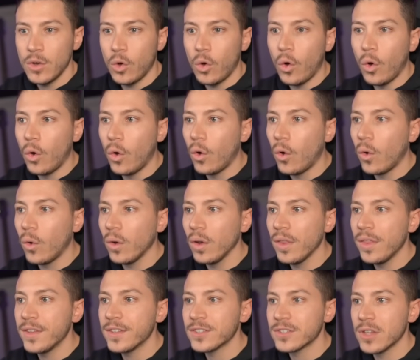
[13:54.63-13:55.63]
all
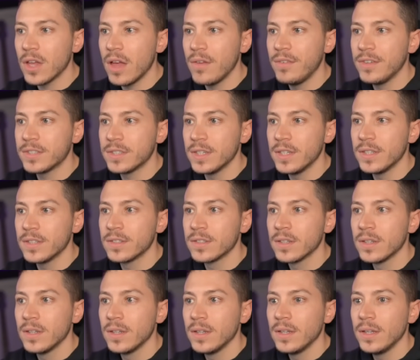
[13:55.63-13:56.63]
the services
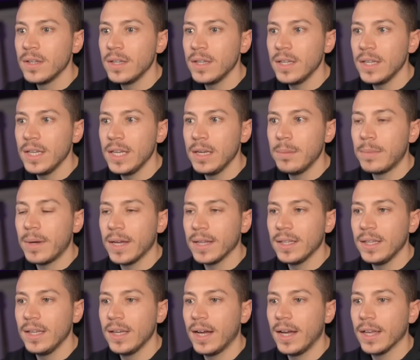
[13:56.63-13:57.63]
in my
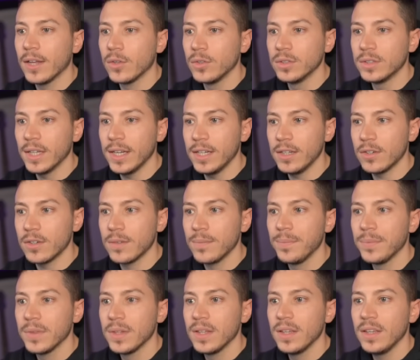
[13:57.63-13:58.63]
DI container.
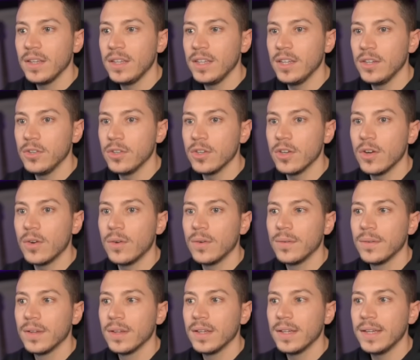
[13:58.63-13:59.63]
Here you go.
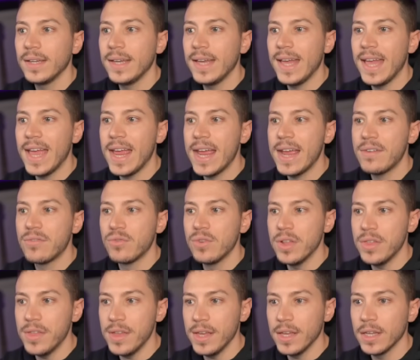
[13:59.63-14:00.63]

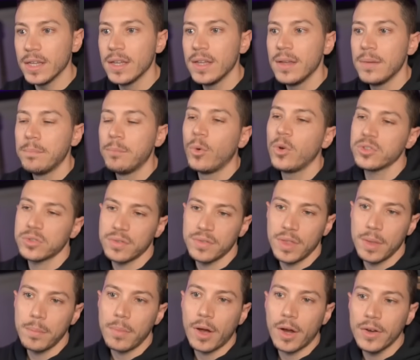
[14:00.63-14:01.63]
Everything. Most of
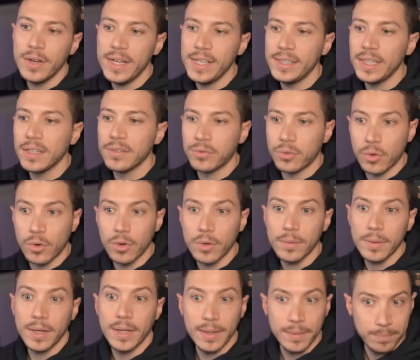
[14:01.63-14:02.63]
them are needed for
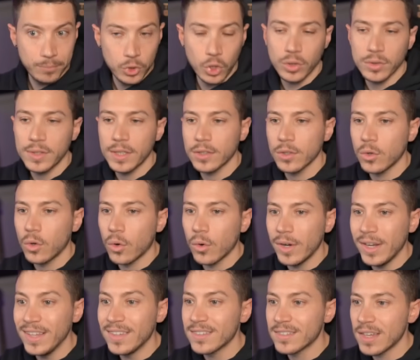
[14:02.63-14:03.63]
.NET Core
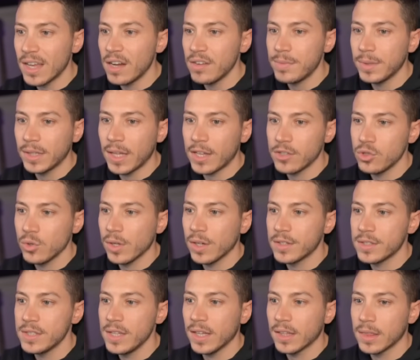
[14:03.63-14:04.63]
itself, but as you can
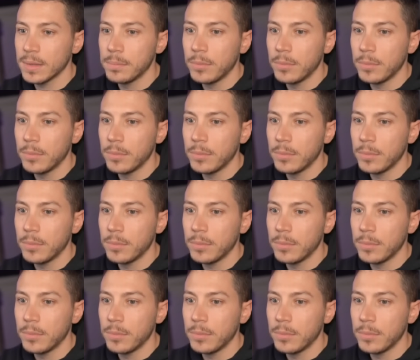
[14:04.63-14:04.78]
see at the